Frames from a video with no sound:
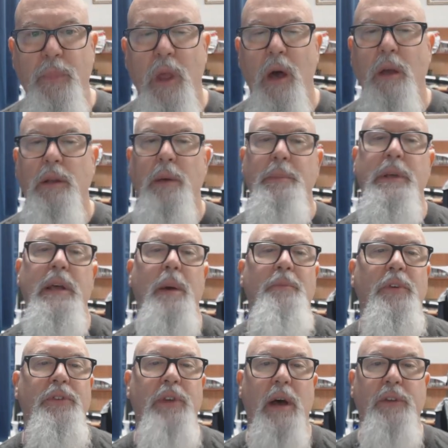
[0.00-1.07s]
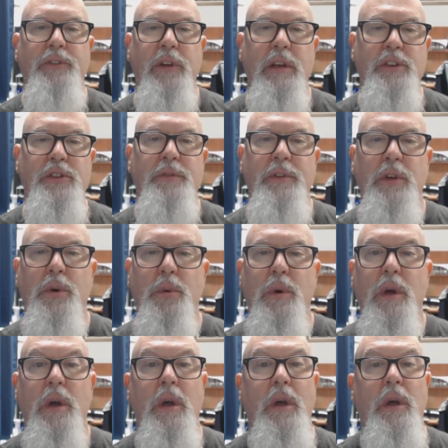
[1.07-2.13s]
Let me emphasize to each of you,
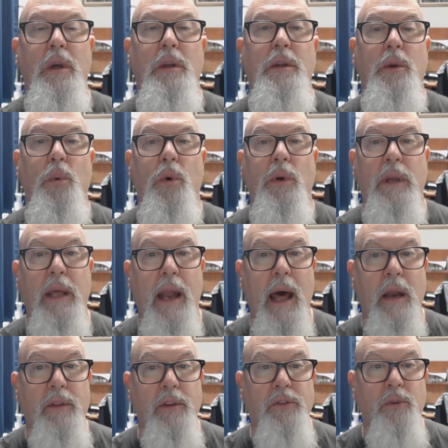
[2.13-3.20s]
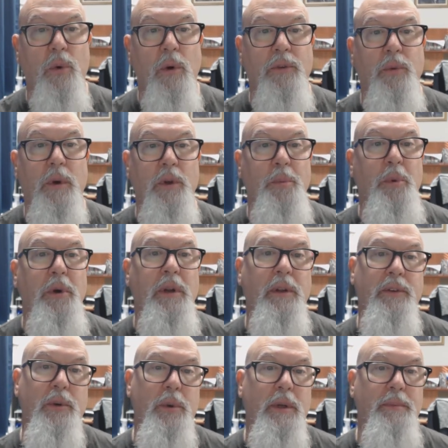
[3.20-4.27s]
you will get out of this course what you put
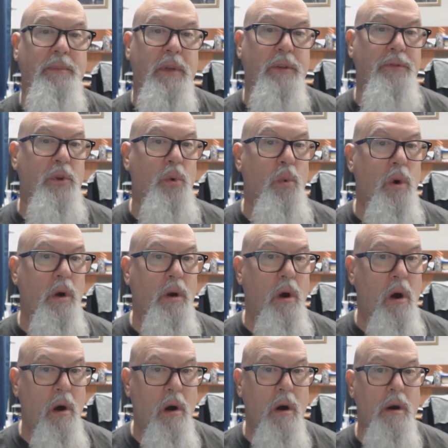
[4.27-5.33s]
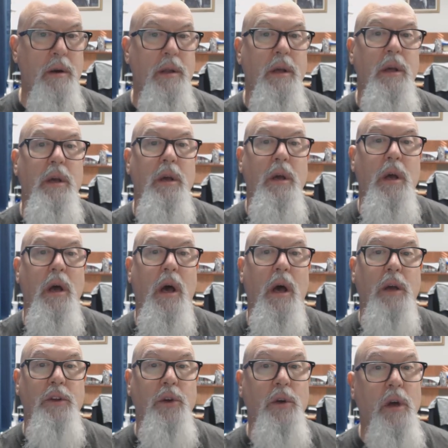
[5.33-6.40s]
into it. If you work hard,
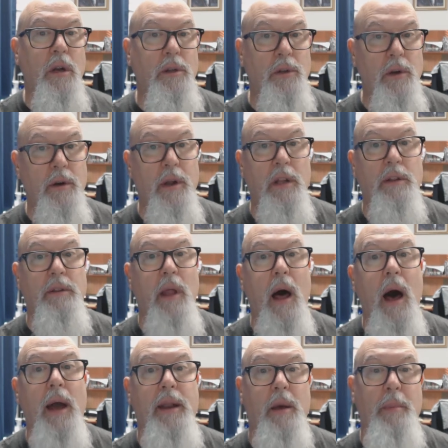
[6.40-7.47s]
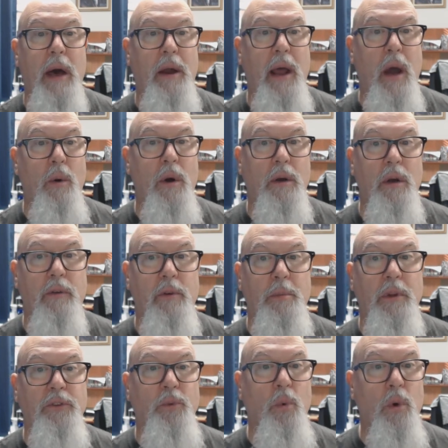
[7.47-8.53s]
you're going to learn a lot about how our
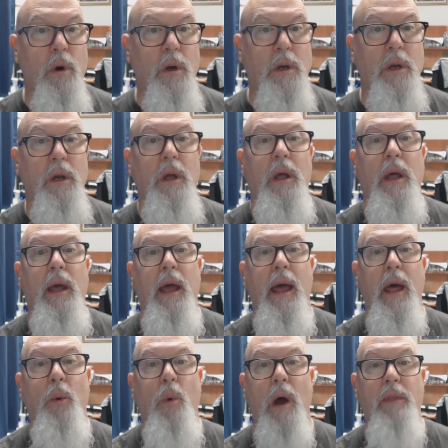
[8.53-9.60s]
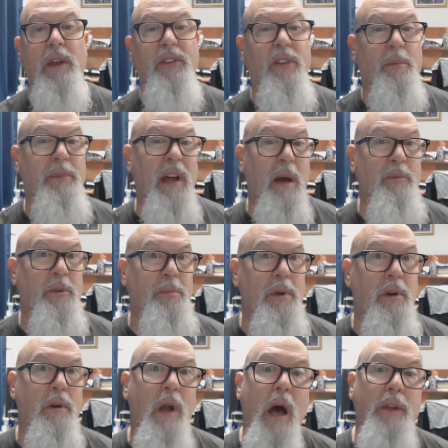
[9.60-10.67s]
governments work and why they sometimes
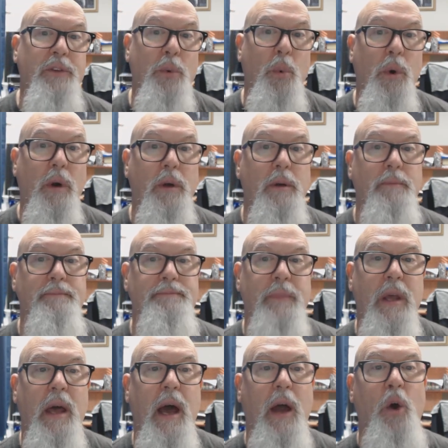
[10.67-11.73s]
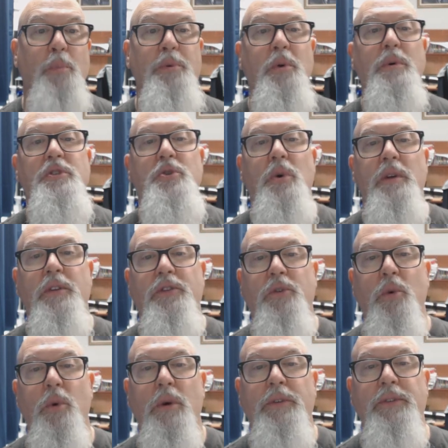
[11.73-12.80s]
appear not to work. I hope you enjoy this
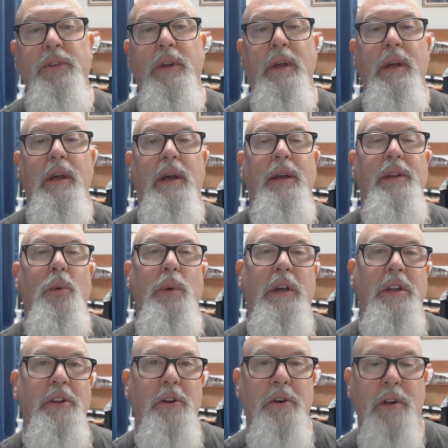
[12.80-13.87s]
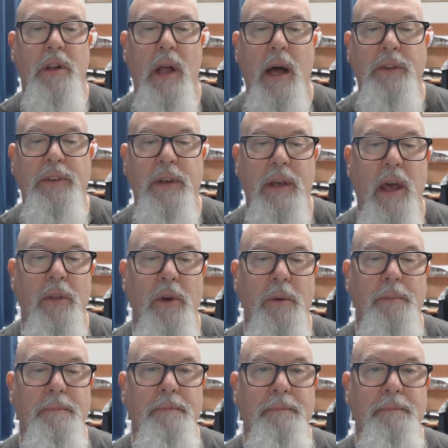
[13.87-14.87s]
course and that we can learn a lot together.